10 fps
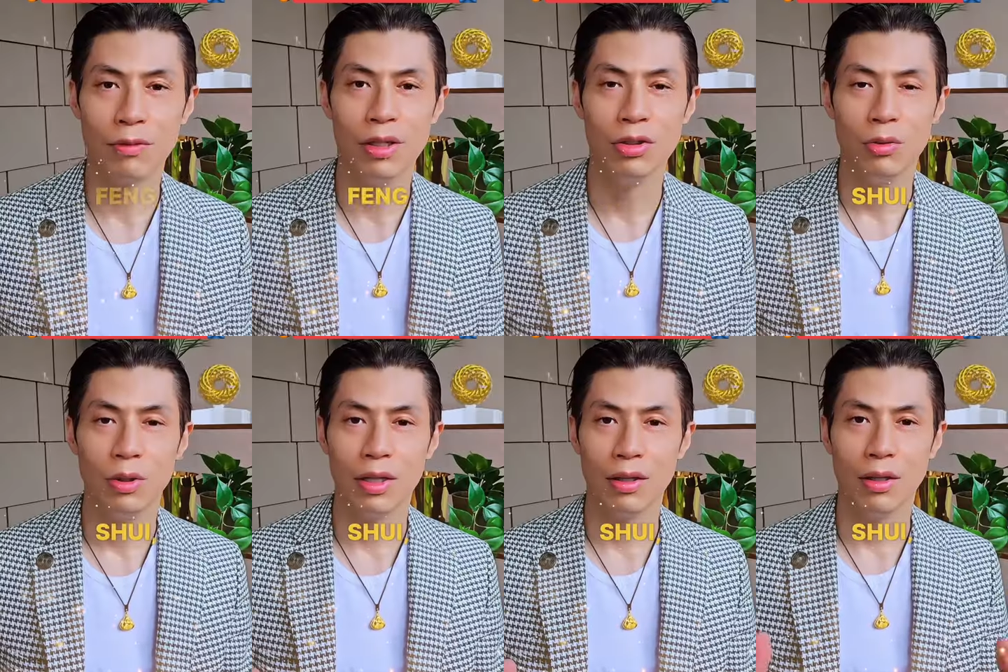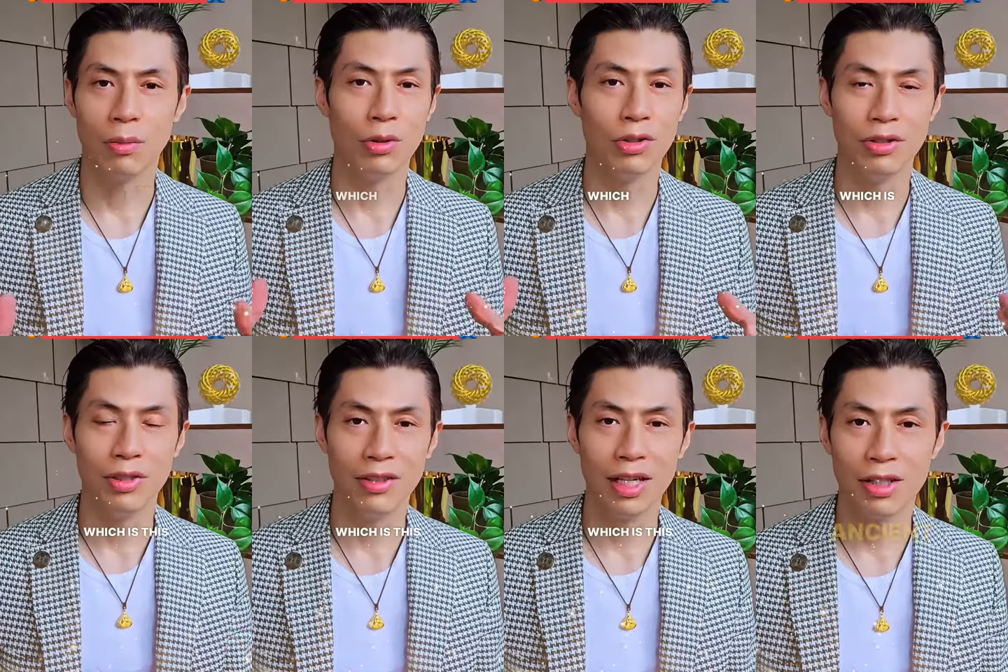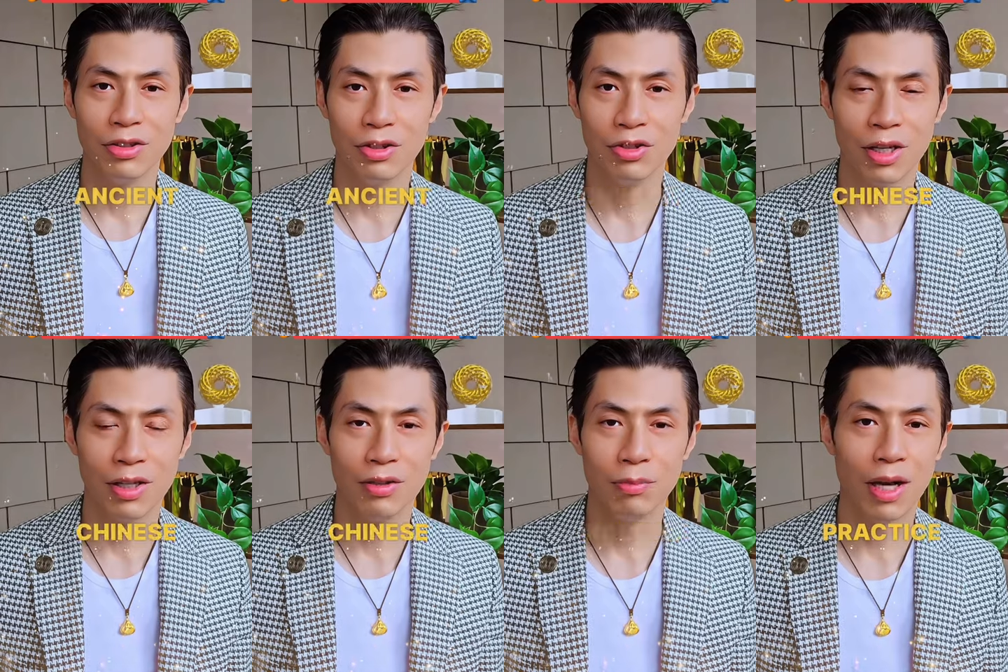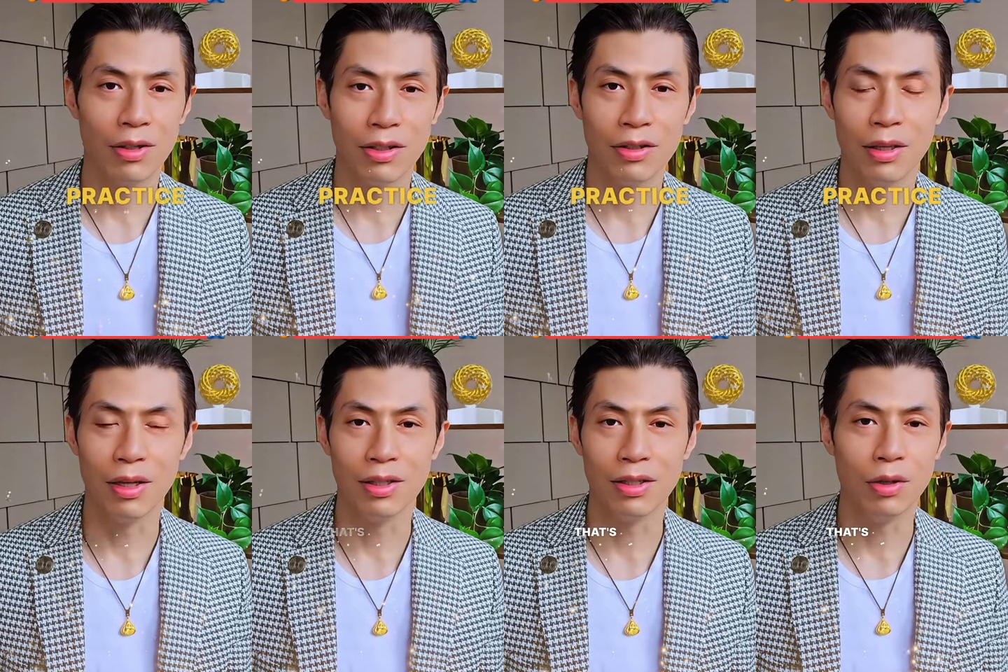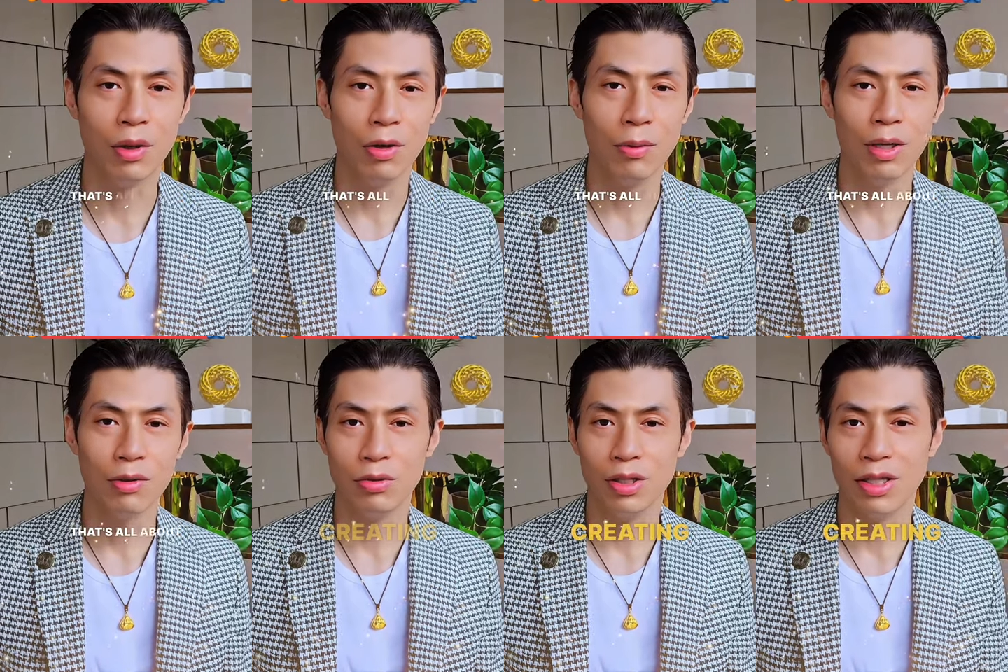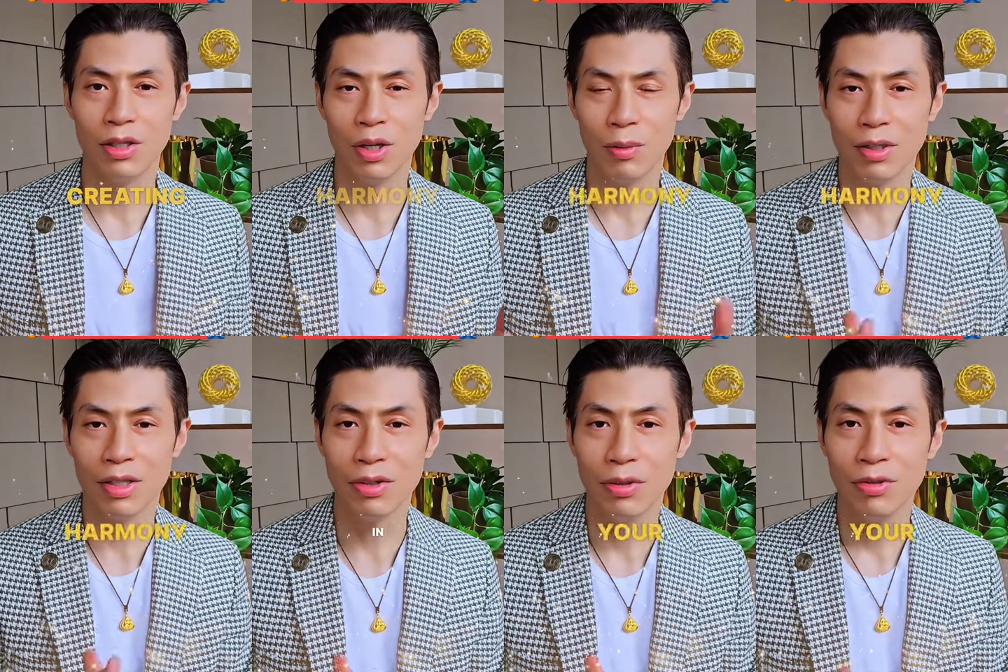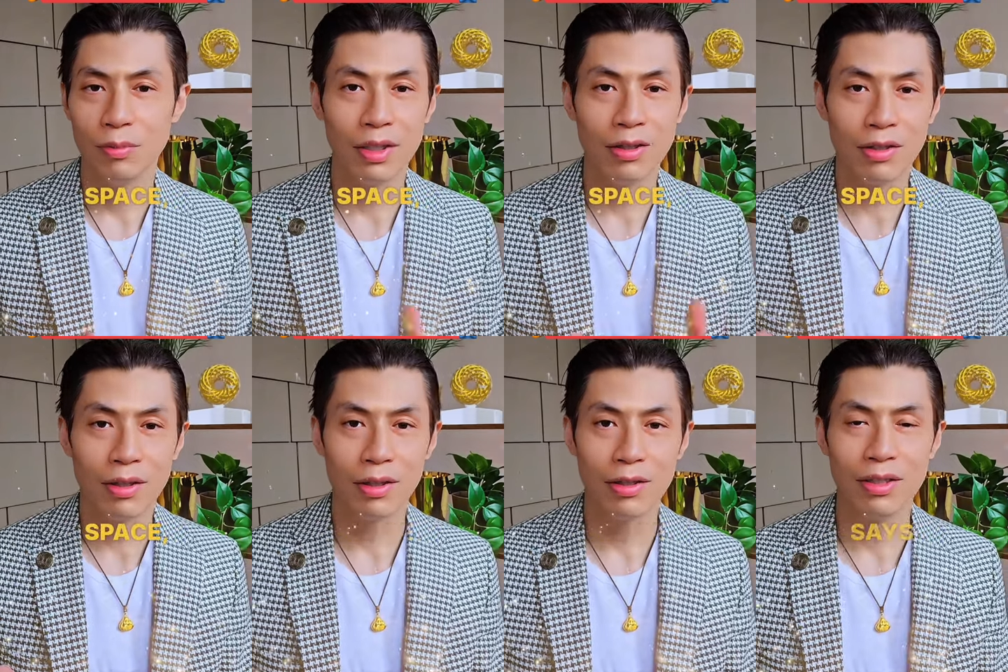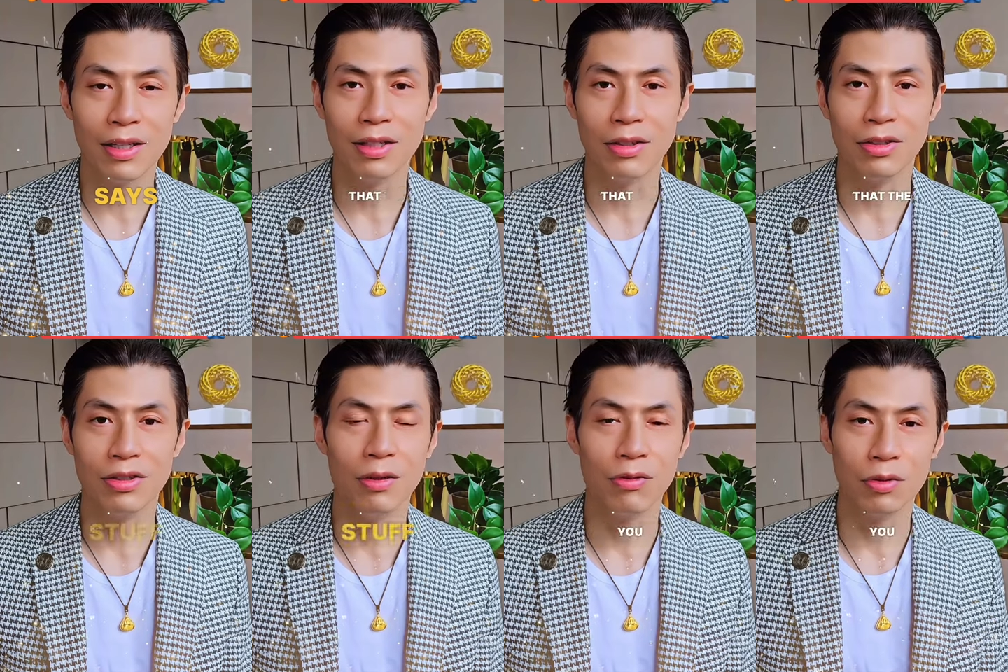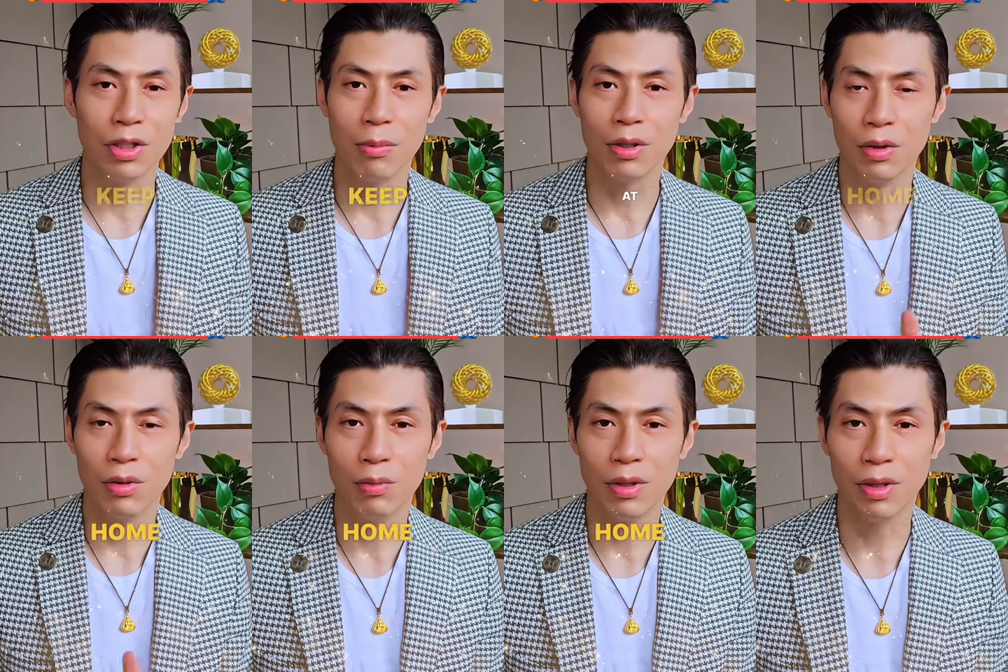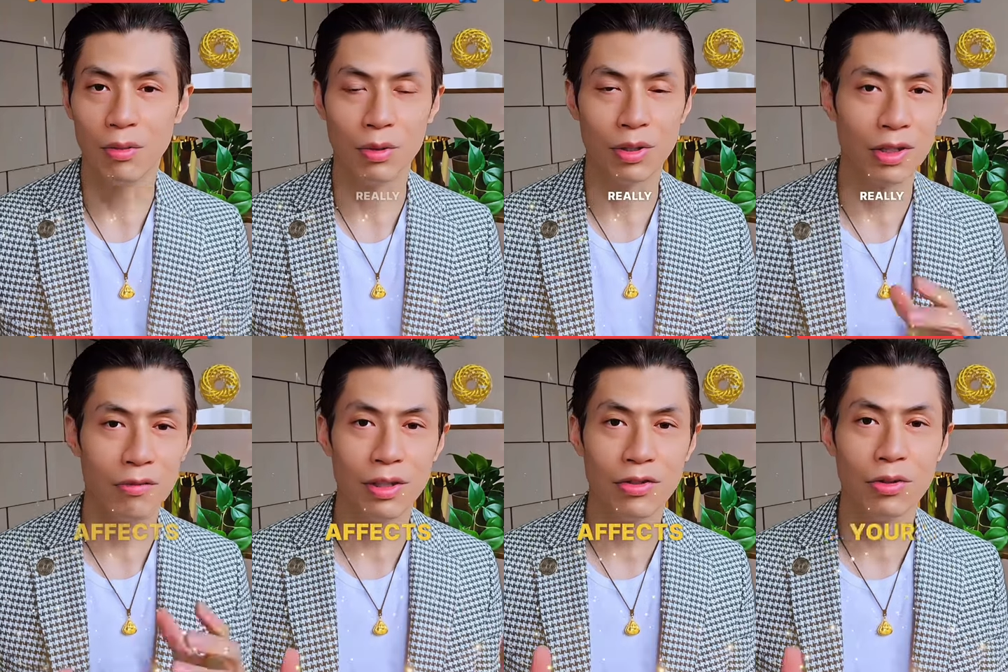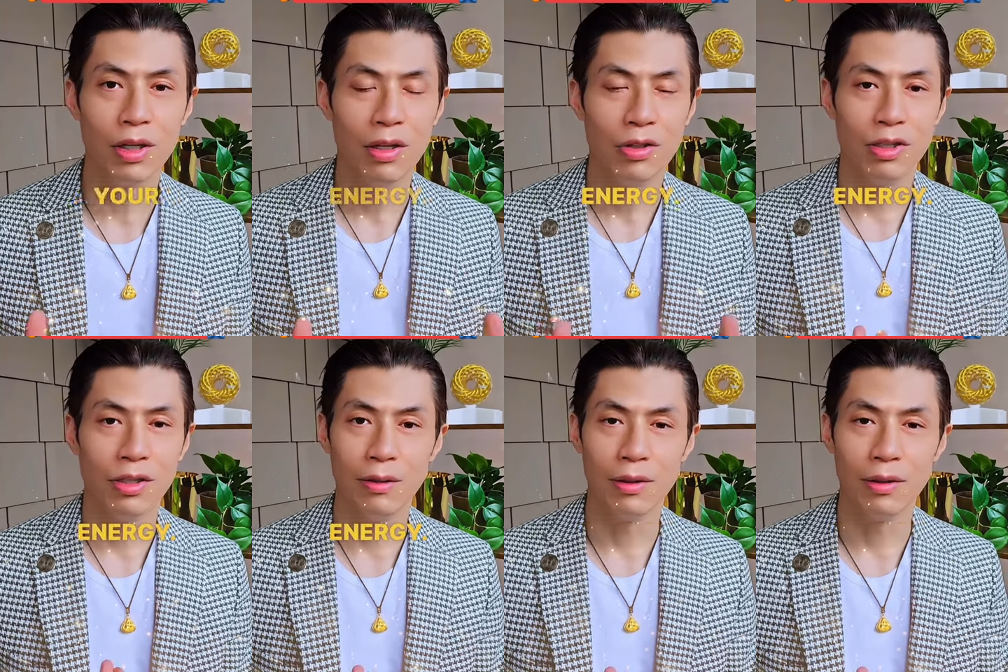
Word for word: Feng Shui, which is this ancient Chinese practice that's all about creating harmony in your space, says that the stuff you keep at home really affects your energy.